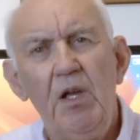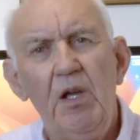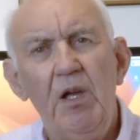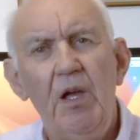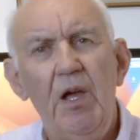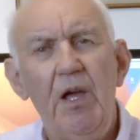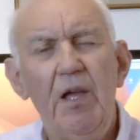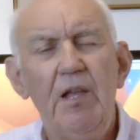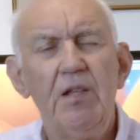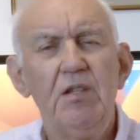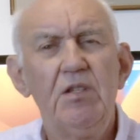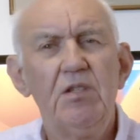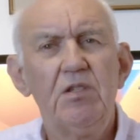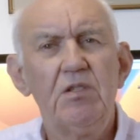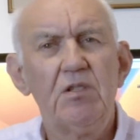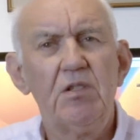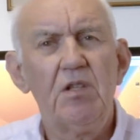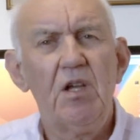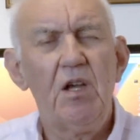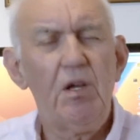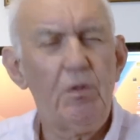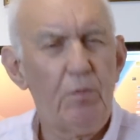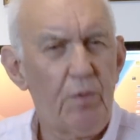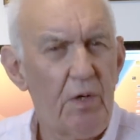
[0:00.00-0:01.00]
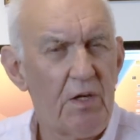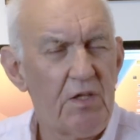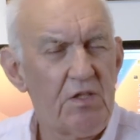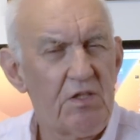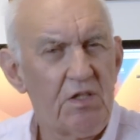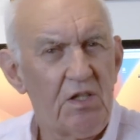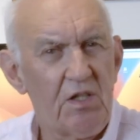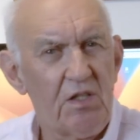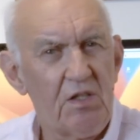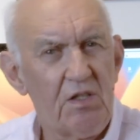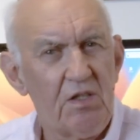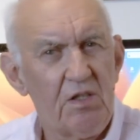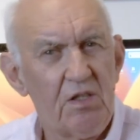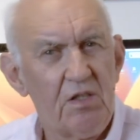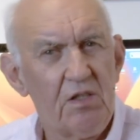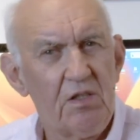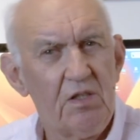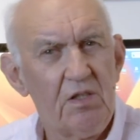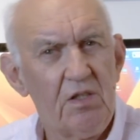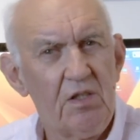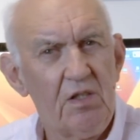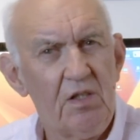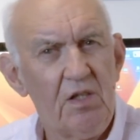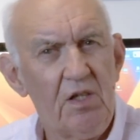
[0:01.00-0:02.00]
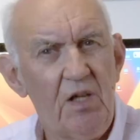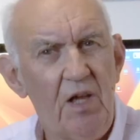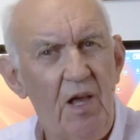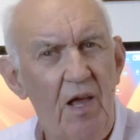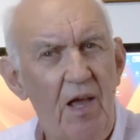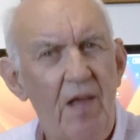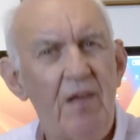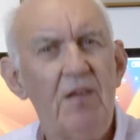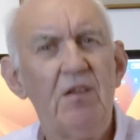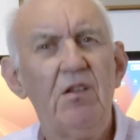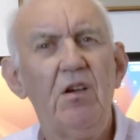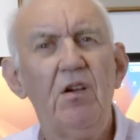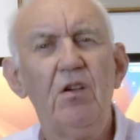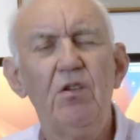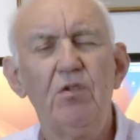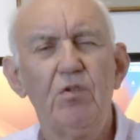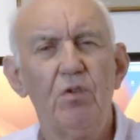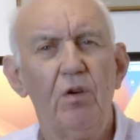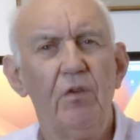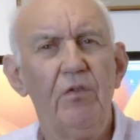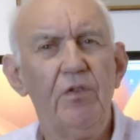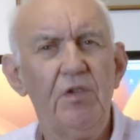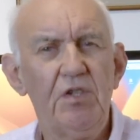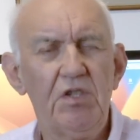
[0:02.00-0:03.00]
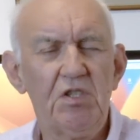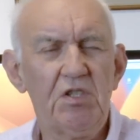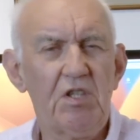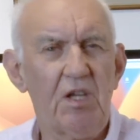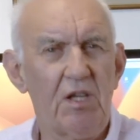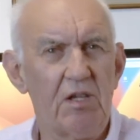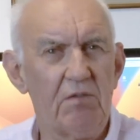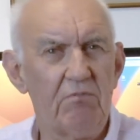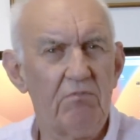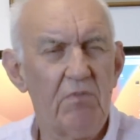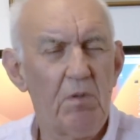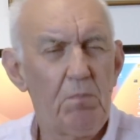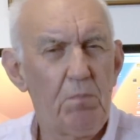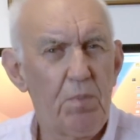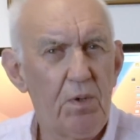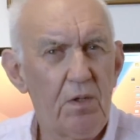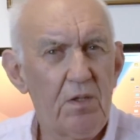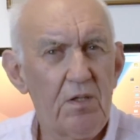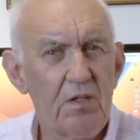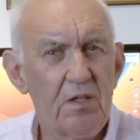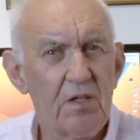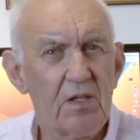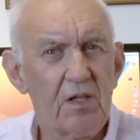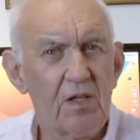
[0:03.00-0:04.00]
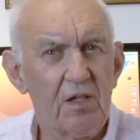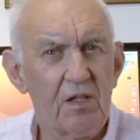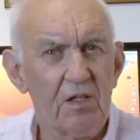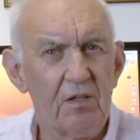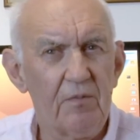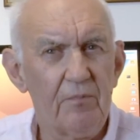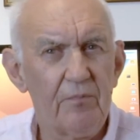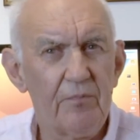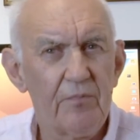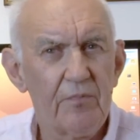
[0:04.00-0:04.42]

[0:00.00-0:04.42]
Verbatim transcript: And I waited and I got the same reply again.